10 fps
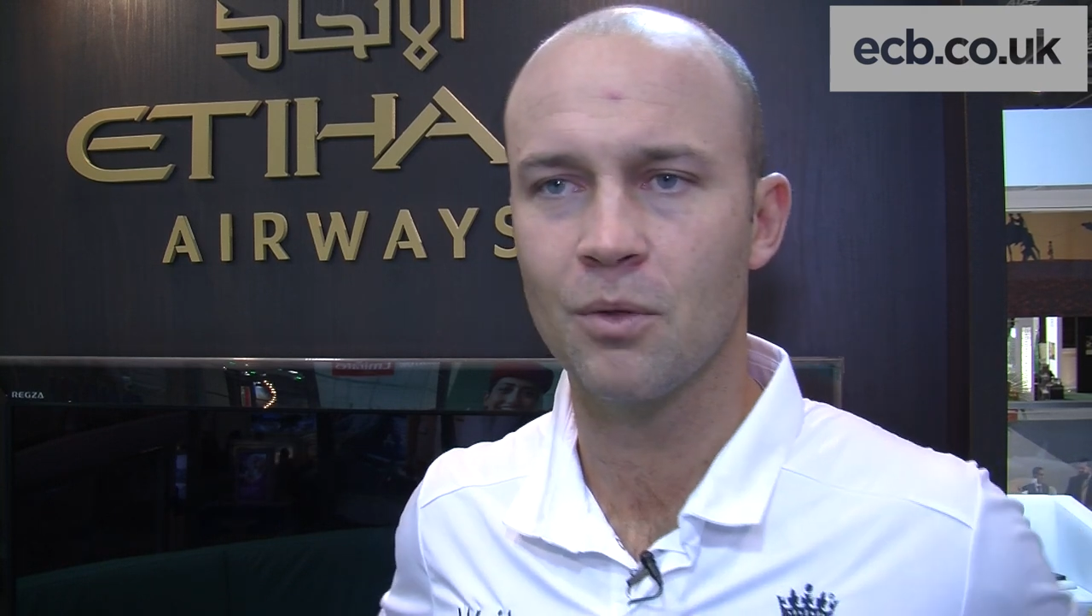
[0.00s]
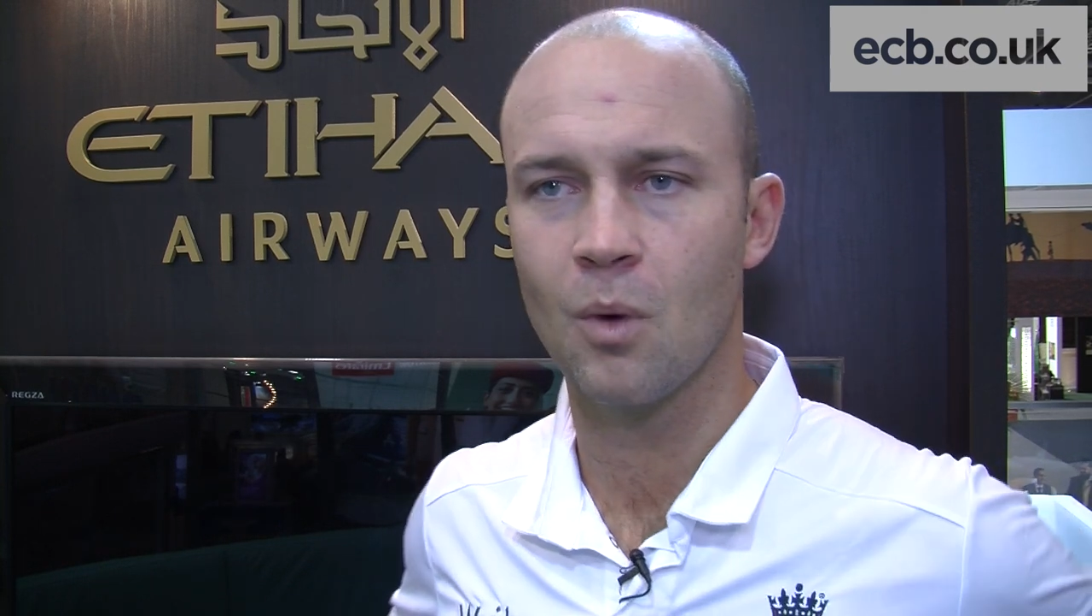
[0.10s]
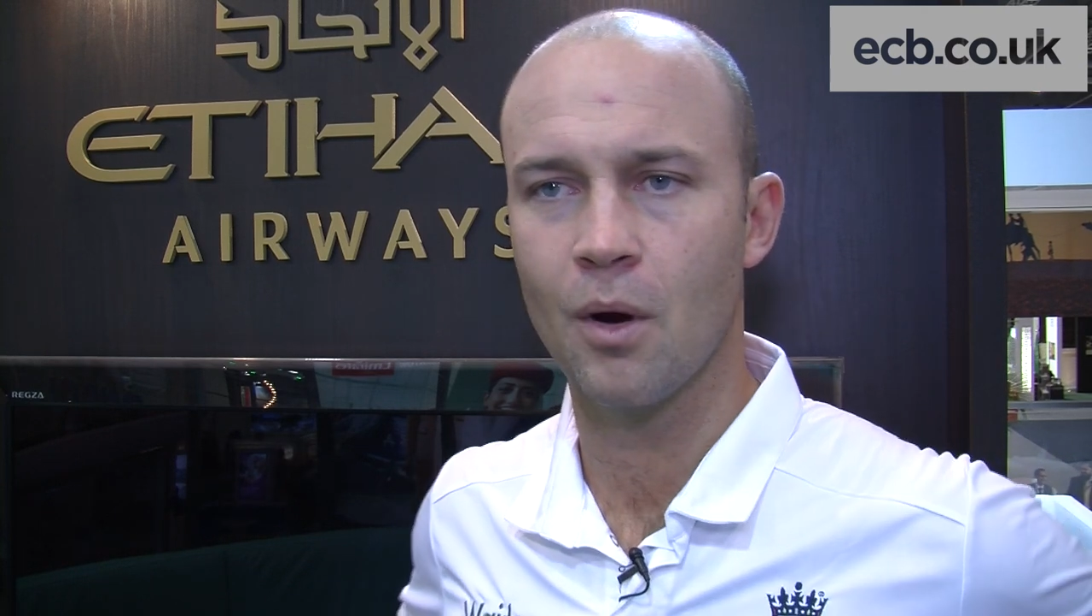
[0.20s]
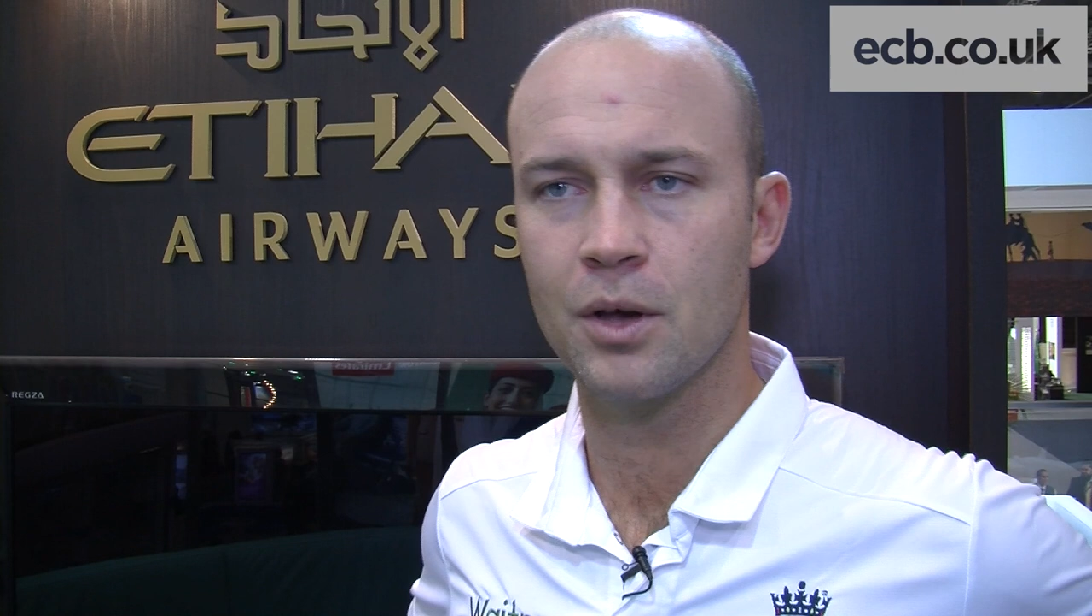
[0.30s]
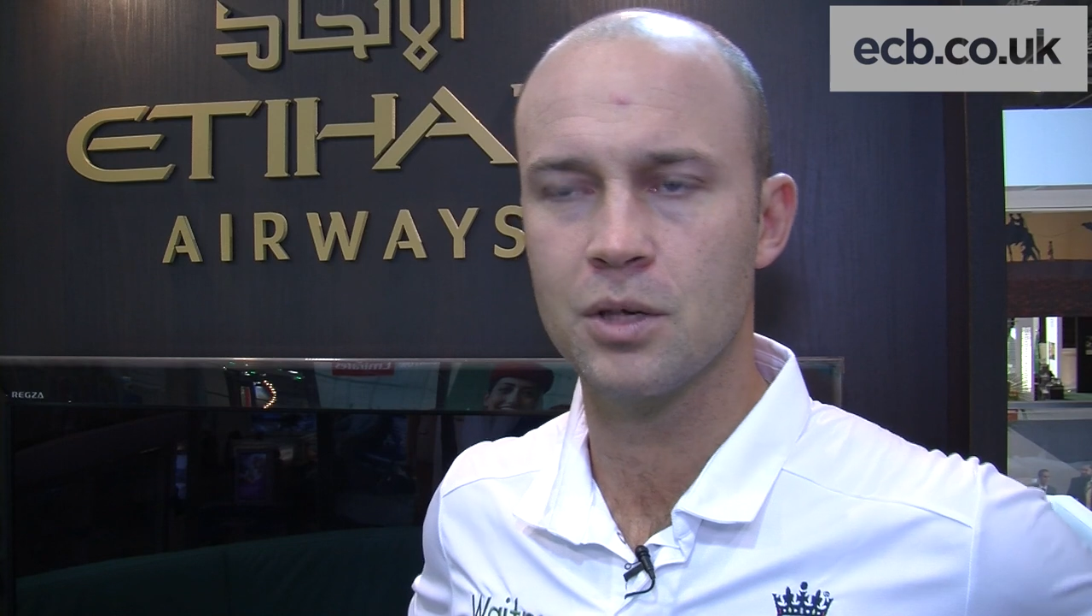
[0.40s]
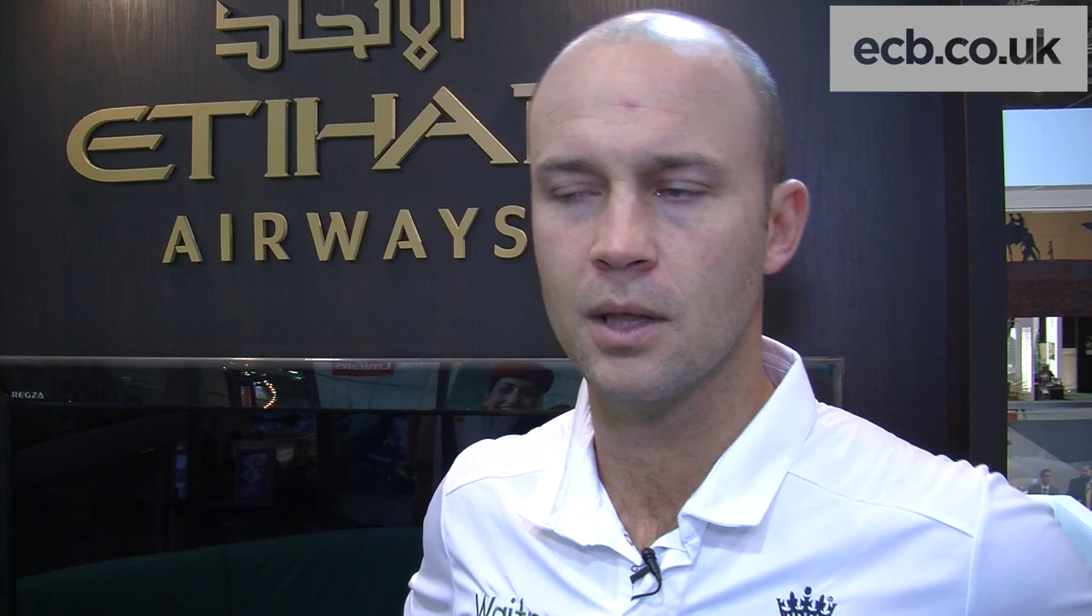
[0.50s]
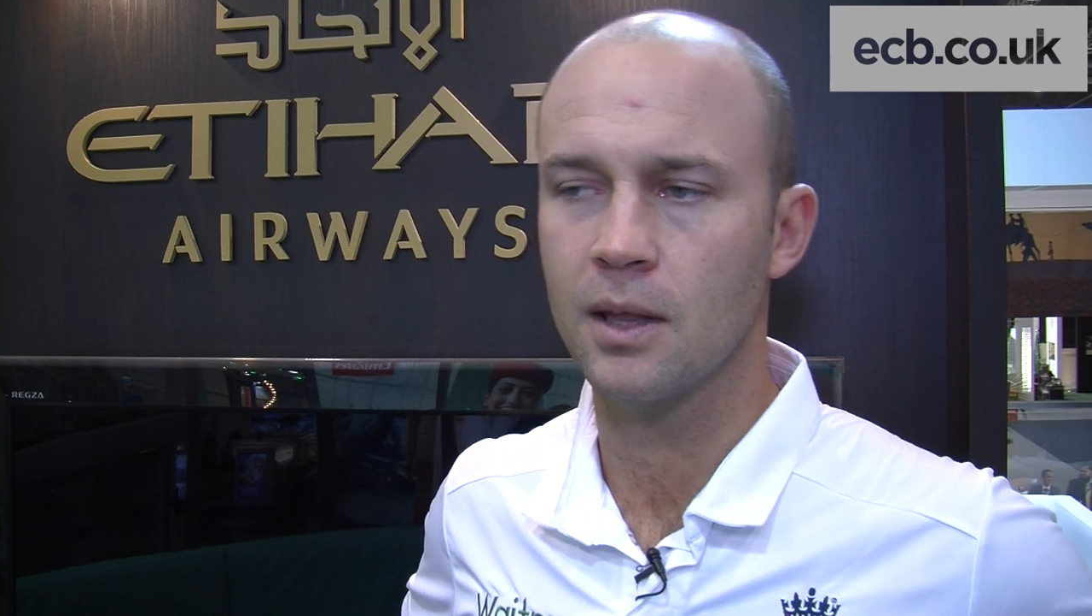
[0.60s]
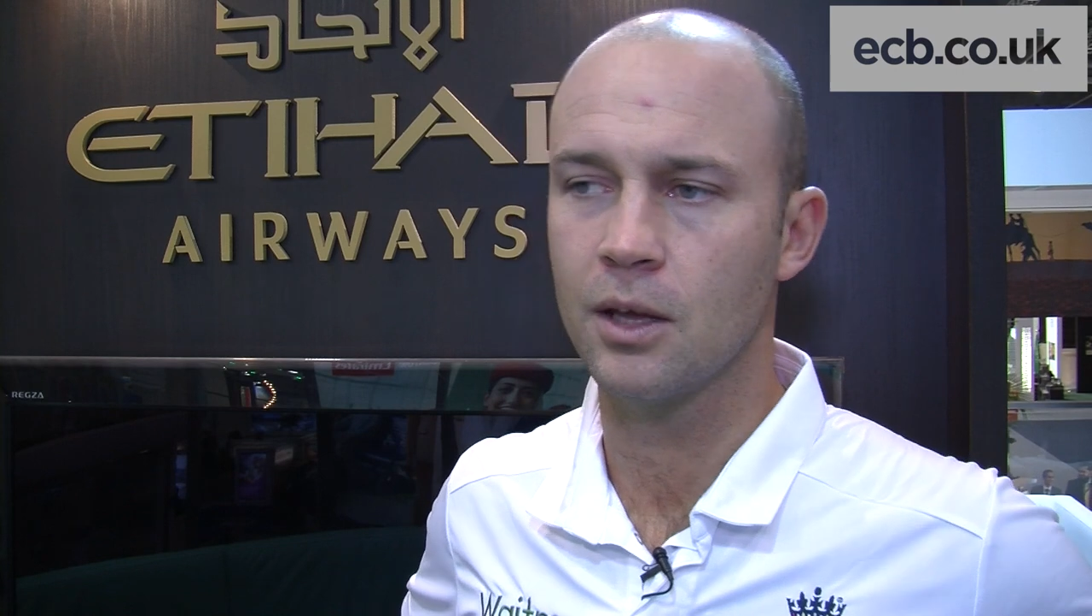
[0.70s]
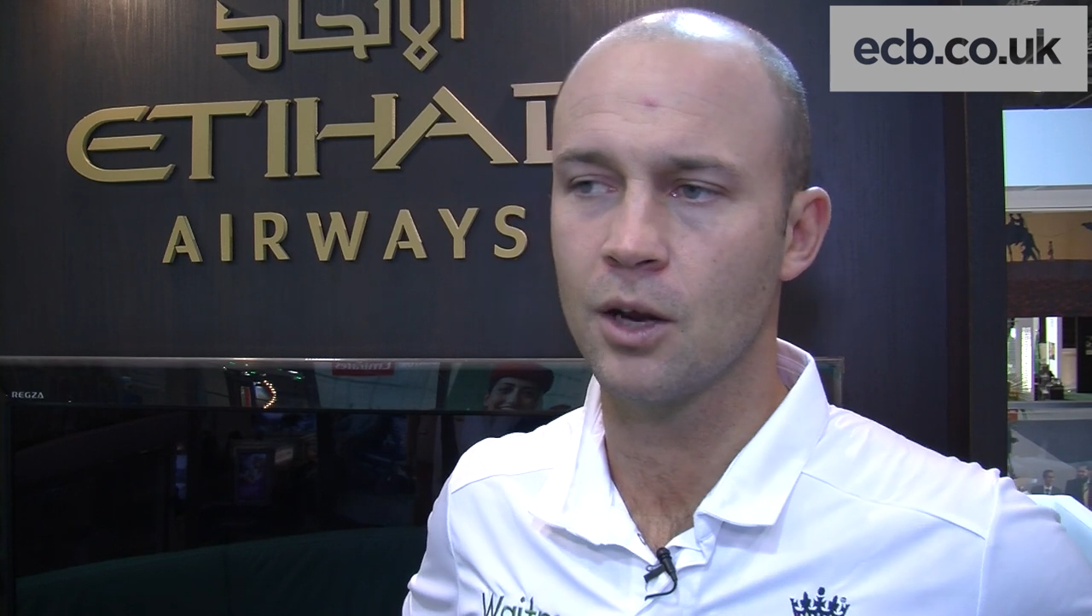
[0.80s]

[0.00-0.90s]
with Warwickshire and,